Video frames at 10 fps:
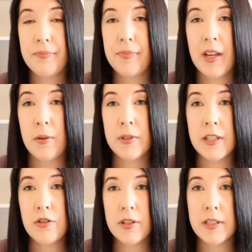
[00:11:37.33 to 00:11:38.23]
It was
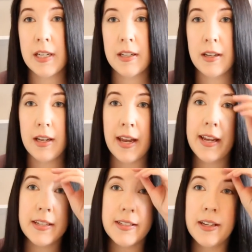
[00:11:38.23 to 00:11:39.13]
interesting,
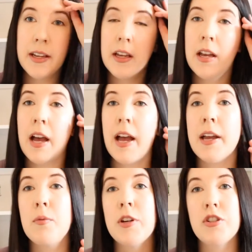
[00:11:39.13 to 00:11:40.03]
and
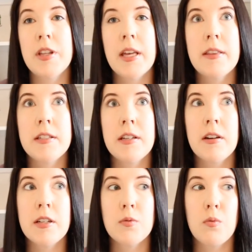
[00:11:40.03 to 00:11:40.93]
I wish that the
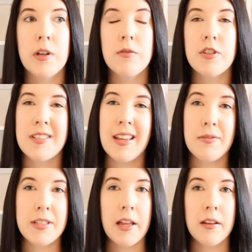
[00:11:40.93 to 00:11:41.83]
series would have just
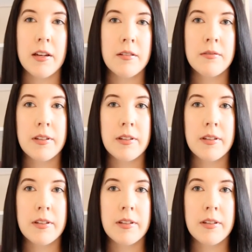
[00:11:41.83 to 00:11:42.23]
left Tella